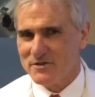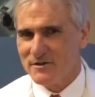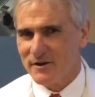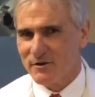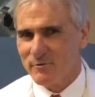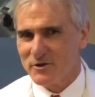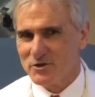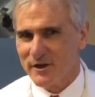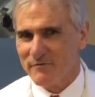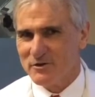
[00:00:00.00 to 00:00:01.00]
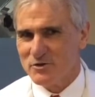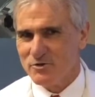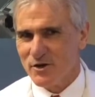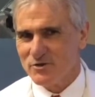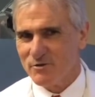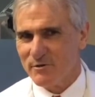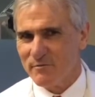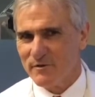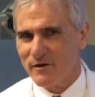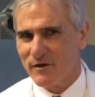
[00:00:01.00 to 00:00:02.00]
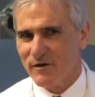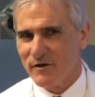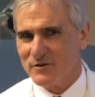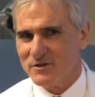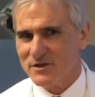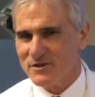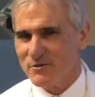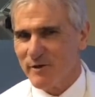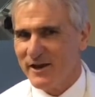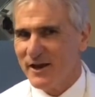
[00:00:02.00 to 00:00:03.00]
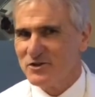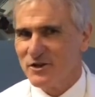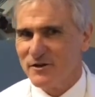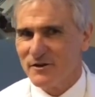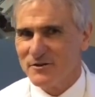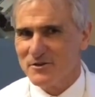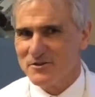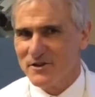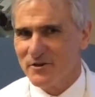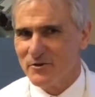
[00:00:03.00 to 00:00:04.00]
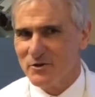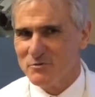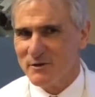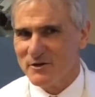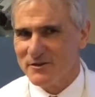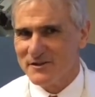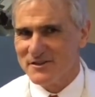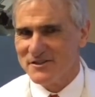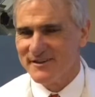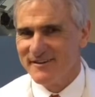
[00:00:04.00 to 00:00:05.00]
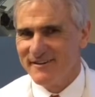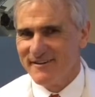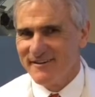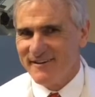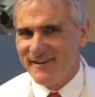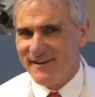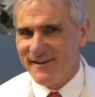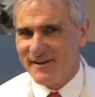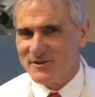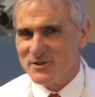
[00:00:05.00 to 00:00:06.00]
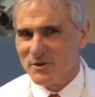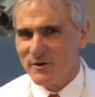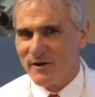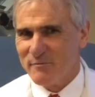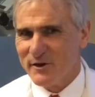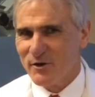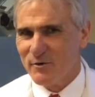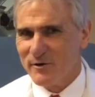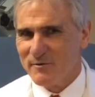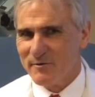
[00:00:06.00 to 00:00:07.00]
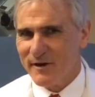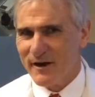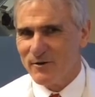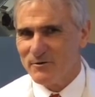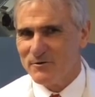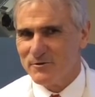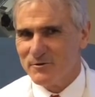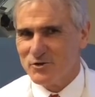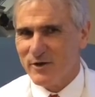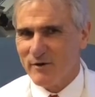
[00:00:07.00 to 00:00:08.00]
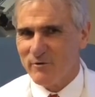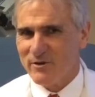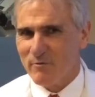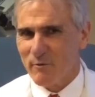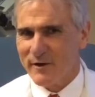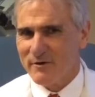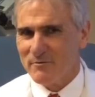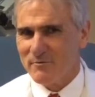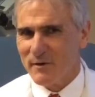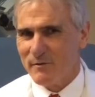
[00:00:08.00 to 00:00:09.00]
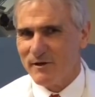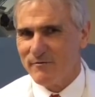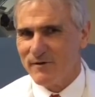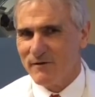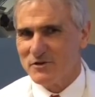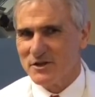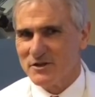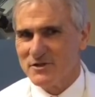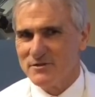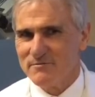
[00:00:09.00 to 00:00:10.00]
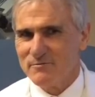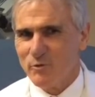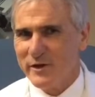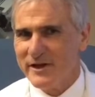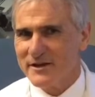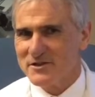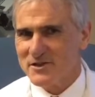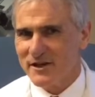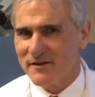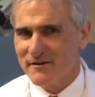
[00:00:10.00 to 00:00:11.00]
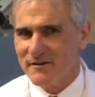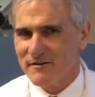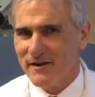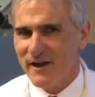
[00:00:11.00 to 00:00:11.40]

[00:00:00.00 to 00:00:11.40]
Dr. Richard Evans, who's also an oncologist, he's a radiation oncologist, introduced me to this. And so I've been going out to the track with him about maybe 5 or 6 weekends a year.